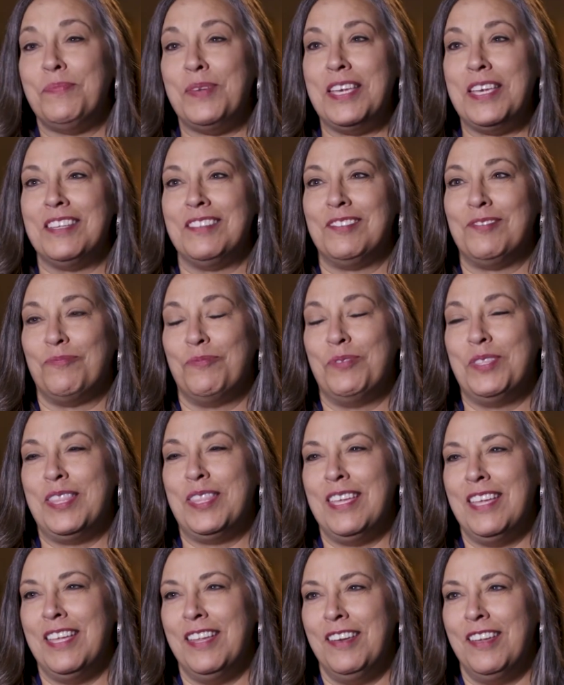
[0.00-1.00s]
me is
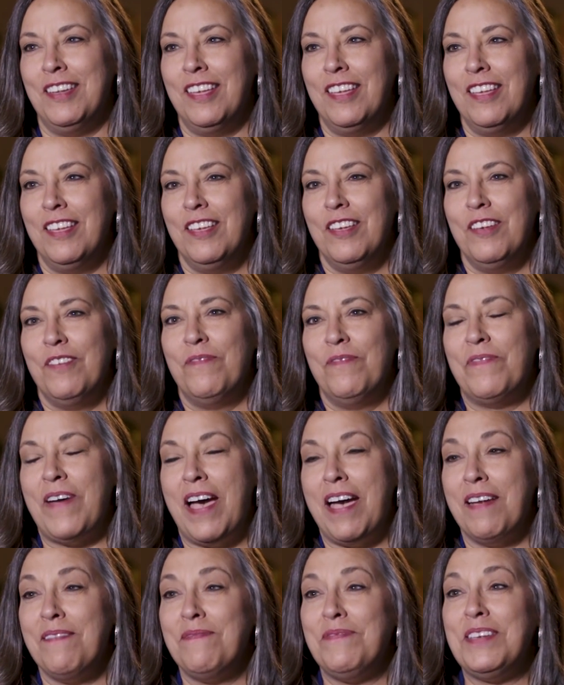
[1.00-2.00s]
within
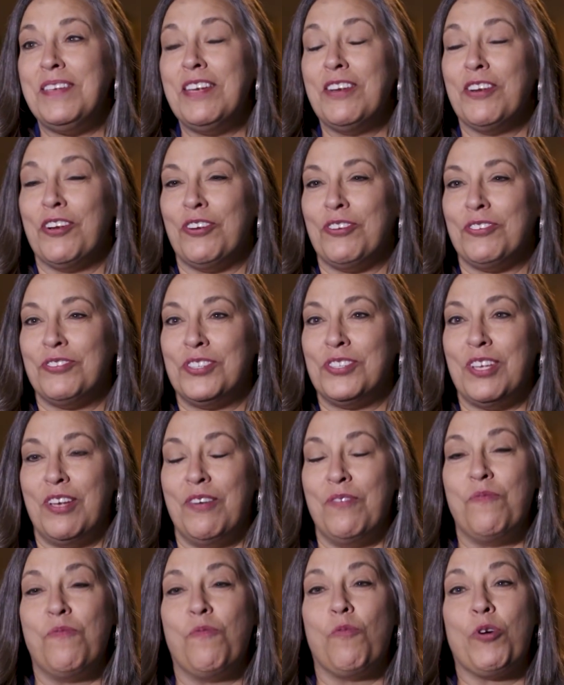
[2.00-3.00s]
5 years
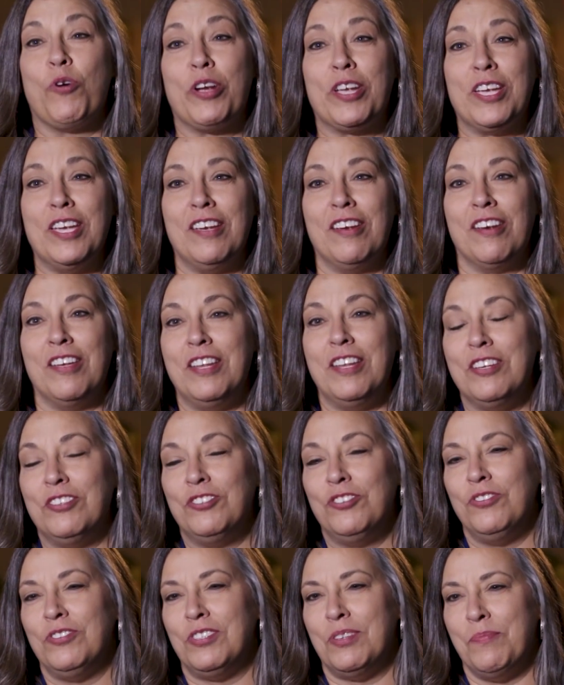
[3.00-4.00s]
of working on
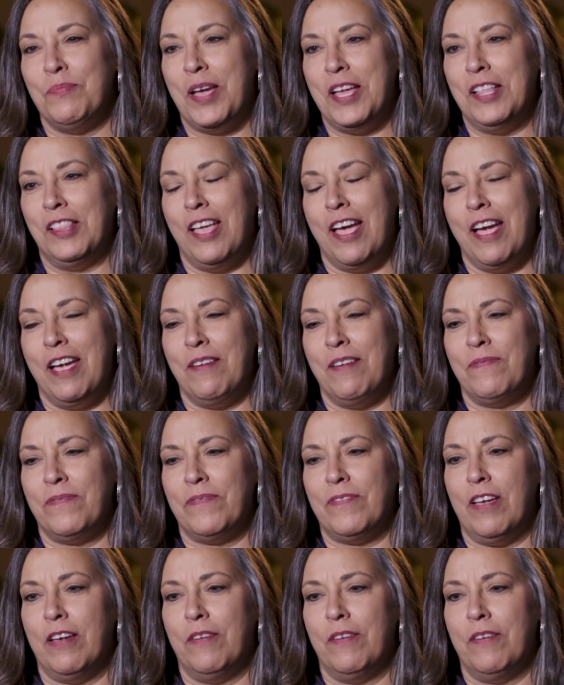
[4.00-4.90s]
issues in my life,